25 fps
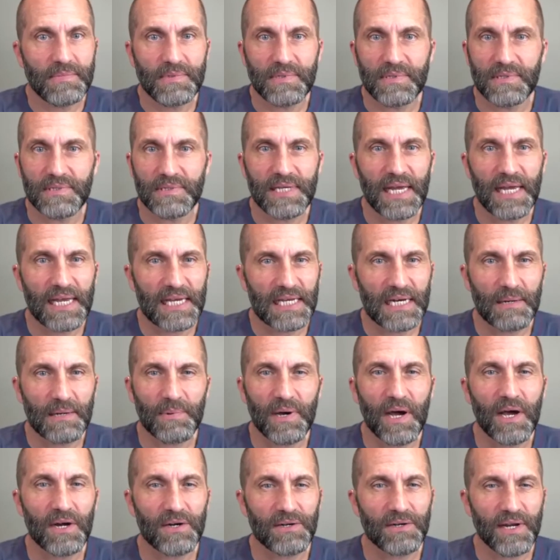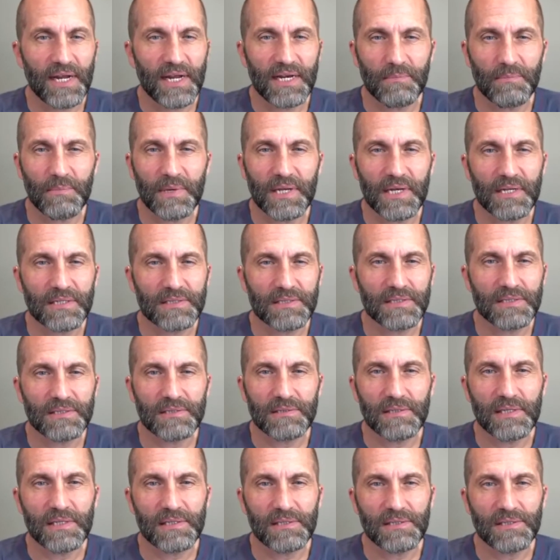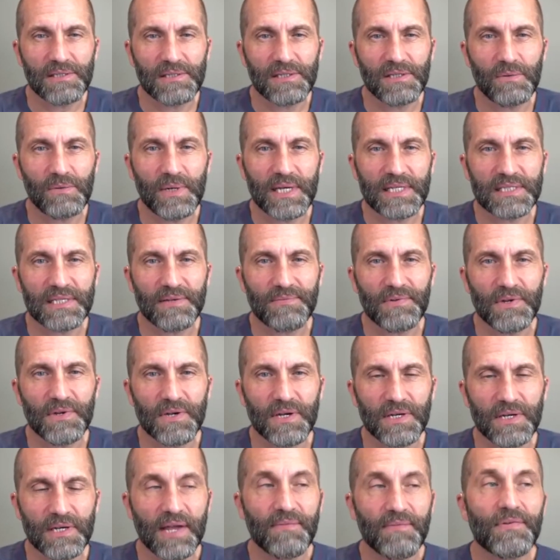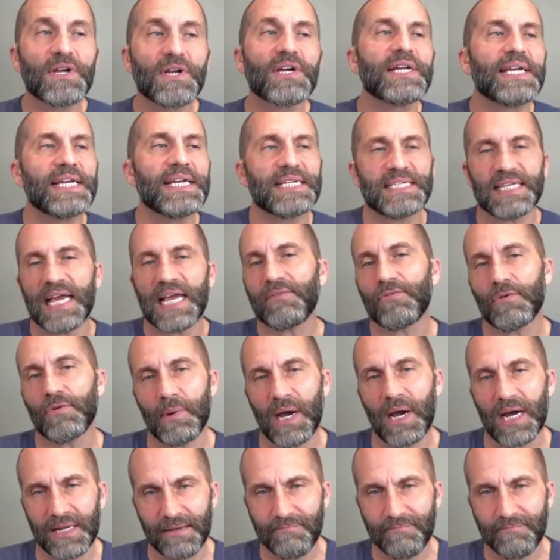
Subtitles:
taking up 180 minutes in 2 weeks if you're gonna get to everybody.